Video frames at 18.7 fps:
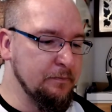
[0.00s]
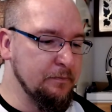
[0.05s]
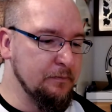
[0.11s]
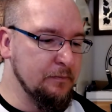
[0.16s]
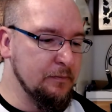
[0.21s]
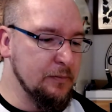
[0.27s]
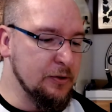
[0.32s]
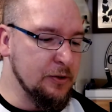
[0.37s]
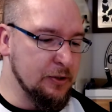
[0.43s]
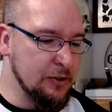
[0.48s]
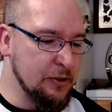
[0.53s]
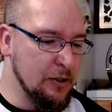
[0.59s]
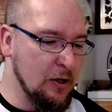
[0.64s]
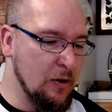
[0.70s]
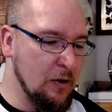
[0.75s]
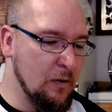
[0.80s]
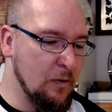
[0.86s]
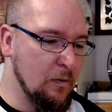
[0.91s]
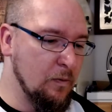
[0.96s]

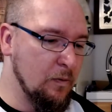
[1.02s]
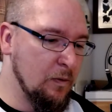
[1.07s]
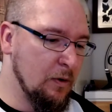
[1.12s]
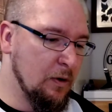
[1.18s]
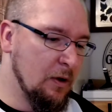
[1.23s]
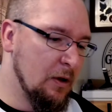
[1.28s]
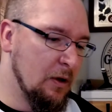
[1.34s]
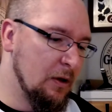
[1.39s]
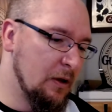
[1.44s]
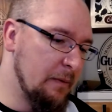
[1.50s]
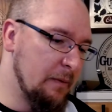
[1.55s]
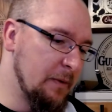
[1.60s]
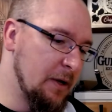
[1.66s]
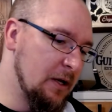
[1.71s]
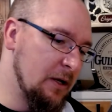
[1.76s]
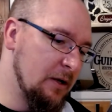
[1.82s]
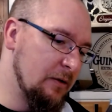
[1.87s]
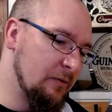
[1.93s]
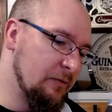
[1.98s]
So let
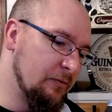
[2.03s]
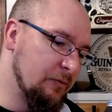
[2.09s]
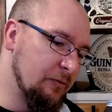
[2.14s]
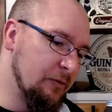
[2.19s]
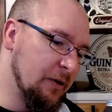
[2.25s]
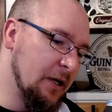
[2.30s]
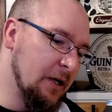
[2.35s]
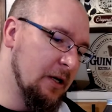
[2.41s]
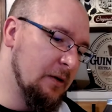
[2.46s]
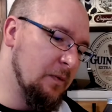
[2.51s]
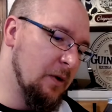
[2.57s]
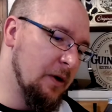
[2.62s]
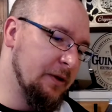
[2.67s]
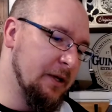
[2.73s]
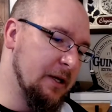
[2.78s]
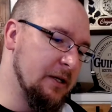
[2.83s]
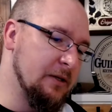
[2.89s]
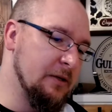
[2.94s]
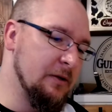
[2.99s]
me read what they
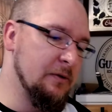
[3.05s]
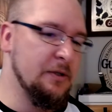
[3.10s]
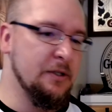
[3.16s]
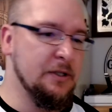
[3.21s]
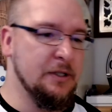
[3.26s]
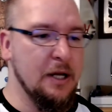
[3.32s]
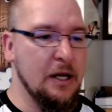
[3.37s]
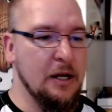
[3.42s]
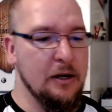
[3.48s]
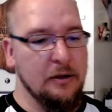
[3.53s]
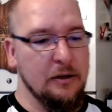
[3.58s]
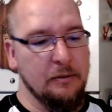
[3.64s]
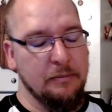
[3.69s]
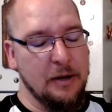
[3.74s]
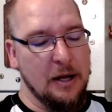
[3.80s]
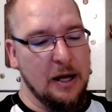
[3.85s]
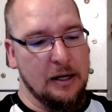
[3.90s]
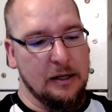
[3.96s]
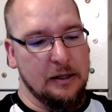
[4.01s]
do state on the
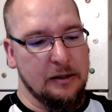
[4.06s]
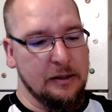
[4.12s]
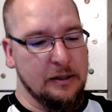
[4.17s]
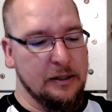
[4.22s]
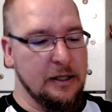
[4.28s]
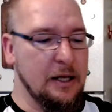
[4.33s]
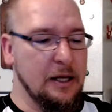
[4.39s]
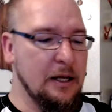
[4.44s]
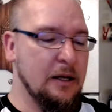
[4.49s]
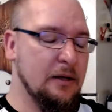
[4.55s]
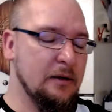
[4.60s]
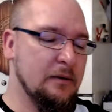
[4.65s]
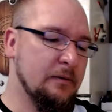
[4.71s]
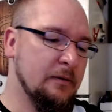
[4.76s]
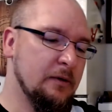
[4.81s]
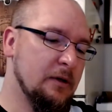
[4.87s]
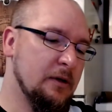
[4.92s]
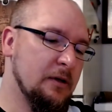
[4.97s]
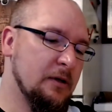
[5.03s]
back of the can.
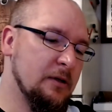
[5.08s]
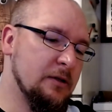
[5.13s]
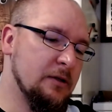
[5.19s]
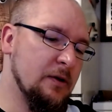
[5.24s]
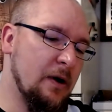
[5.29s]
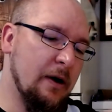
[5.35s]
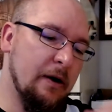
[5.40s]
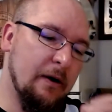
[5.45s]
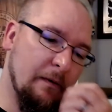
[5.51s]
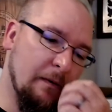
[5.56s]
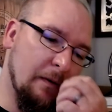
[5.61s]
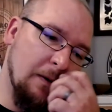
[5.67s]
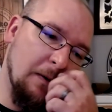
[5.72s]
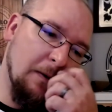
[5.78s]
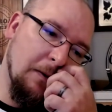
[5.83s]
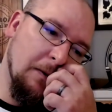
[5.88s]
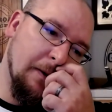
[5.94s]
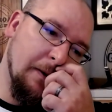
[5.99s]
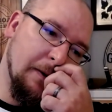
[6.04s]
So I didn't really
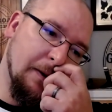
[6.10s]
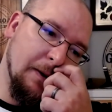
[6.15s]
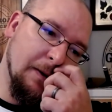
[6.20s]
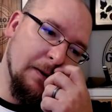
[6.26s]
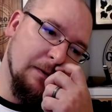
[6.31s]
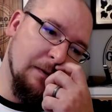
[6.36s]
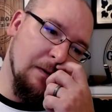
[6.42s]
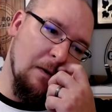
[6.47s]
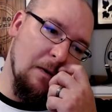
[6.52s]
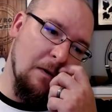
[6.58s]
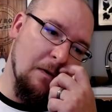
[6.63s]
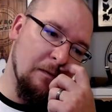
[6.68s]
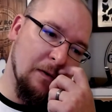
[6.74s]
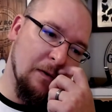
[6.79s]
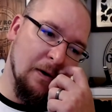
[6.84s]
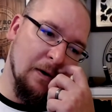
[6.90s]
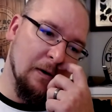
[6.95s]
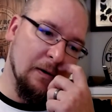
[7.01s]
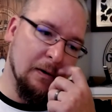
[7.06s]
look this
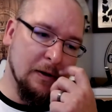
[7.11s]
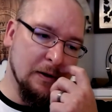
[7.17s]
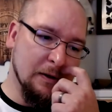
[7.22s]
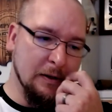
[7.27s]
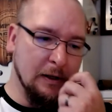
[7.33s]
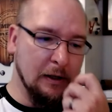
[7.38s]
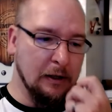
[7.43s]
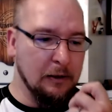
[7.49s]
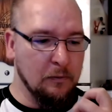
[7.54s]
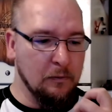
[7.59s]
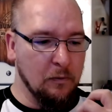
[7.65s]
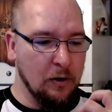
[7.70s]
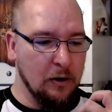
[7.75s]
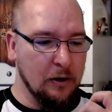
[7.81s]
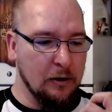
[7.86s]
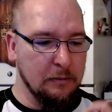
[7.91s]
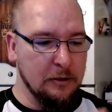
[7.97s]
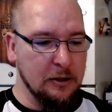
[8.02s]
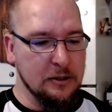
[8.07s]
over because I didn't want to
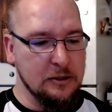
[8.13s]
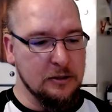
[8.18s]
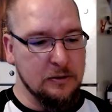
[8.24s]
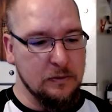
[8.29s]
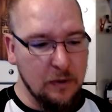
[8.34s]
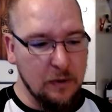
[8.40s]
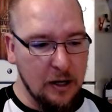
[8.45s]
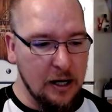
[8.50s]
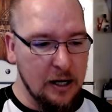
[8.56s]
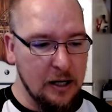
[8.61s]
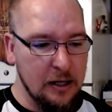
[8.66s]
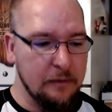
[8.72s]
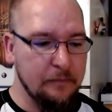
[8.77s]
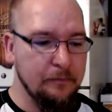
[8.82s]
be swayed.